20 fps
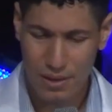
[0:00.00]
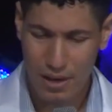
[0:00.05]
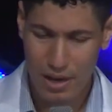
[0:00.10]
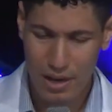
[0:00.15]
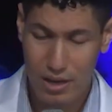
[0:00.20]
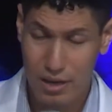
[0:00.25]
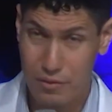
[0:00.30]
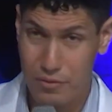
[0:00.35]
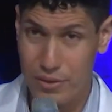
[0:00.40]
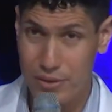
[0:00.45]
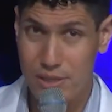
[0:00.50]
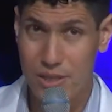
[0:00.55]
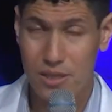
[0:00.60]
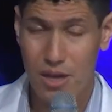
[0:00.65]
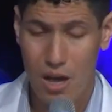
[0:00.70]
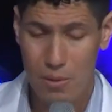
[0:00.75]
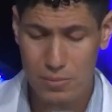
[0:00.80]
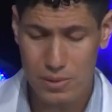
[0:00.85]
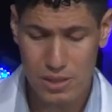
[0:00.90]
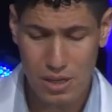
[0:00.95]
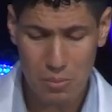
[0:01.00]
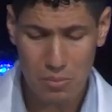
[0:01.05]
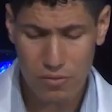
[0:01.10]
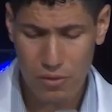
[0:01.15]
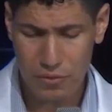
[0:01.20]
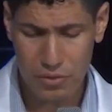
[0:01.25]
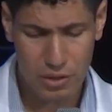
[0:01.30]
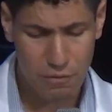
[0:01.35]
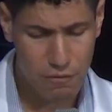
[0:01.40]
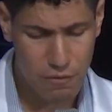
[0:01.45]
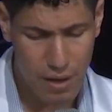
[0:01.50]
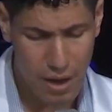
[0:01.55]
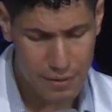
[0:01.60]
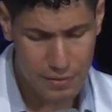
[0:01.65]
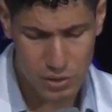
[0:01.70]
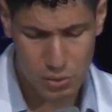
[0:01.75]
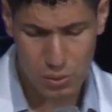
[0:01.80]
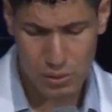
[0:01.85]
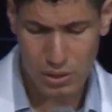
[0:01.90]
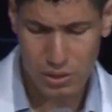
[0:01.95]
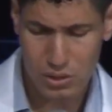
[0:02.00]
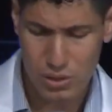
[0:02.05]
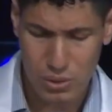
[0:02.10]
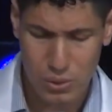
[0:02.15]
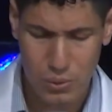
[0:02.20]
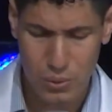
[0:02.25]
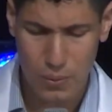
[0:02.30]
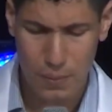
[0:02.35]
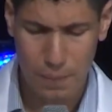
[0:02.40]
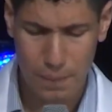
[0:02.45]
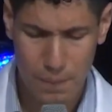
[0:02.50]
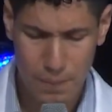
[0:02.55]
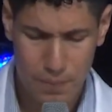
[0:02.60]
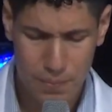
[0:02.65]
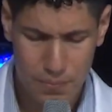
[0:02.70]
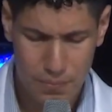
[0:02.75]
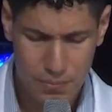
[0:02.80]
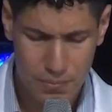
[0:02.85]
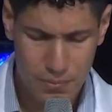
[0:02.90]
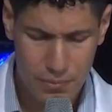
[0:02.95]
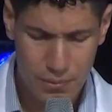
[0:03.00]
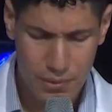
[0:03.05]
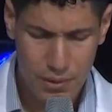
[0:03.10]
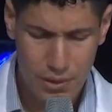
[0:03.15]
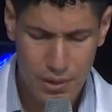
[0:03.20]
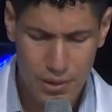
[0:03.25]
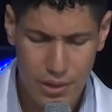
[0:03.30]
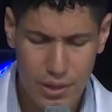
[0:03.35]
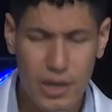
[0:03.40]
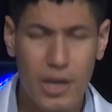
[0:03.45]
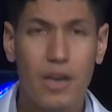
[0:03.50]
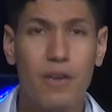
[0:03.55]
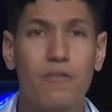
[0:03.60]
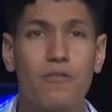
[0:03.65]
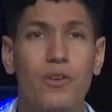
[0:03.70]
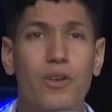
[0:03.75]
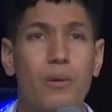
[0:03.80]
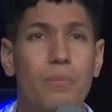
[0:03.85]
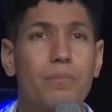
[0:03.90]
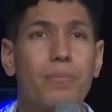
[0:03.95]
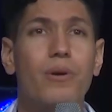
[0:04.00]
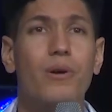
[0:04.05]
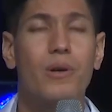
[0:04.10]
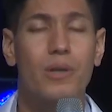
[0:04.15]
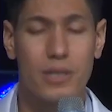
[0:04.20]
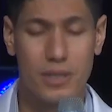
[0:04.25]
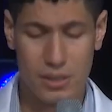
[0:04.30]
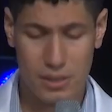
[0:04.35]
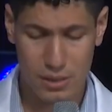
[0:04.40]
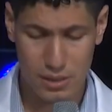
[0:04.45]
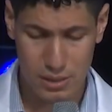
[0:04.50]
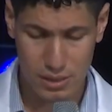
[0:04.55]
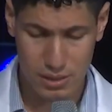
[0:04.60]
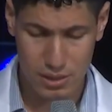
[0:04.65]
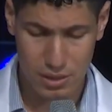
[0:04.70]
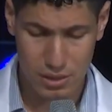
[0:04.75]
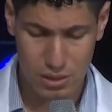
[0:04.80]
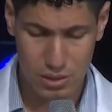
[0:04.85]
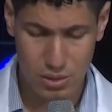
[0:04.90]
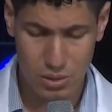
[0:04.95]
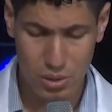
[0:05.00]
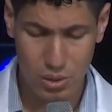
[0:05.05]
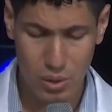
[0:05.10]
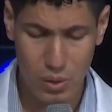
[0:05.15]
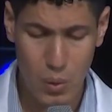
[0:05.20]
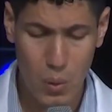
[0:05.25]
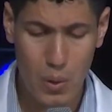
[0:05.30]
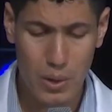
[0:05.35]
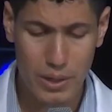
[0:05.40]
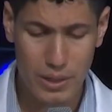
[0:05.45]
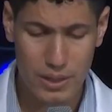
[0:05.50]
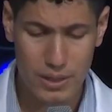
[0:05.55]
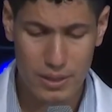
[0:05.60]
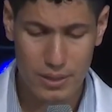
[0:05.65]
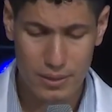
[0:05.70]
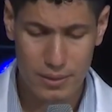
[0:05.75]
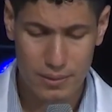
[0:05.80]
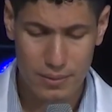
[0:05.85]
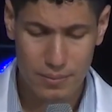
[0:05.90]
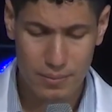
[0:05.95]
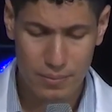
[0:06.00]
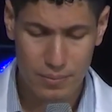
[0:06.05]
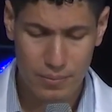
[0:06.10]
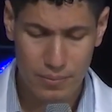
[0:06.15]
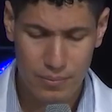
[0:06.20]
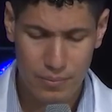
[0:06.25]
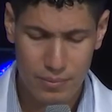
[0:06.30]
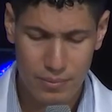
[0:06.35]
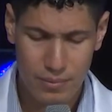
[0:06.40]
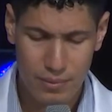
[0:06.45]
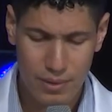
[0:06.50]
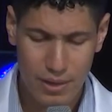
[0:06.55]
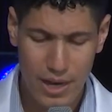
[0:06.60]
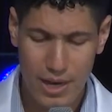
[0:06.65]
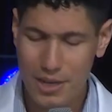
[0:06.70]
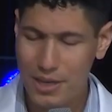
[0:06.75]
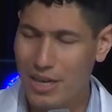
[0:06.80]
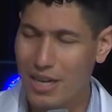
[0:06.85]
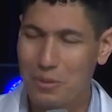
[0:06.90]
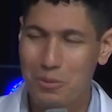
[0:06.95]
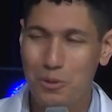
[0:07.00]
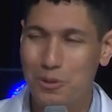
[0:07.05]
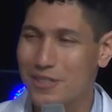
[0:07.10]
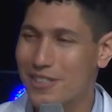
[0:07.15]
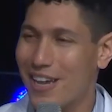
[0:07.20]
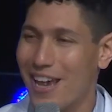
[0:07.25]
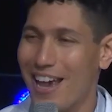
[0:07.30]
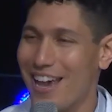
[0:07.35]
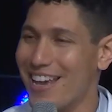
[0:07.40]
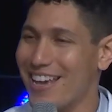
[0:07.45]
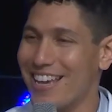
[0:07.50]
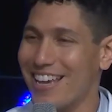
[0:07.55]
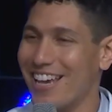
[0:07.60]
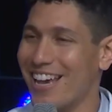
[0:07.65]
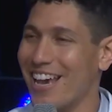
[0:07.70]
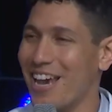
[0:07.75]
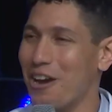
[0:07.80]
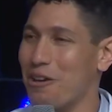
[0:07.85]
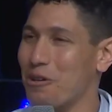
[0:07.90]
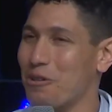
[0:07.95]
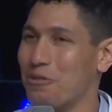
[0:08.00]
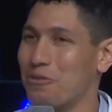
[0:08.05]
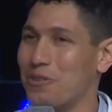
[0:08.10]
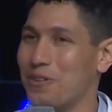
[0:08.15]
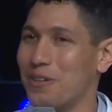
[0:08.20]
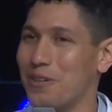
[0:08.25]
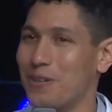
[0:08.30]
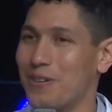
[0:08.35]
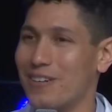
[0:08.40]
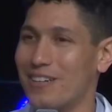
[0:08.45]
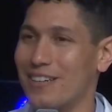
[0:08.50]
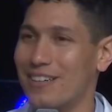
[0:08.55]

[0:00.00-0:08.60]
I love this psalm, Psalm 55 22. Give your burdens to the Lord, and he will take care of you.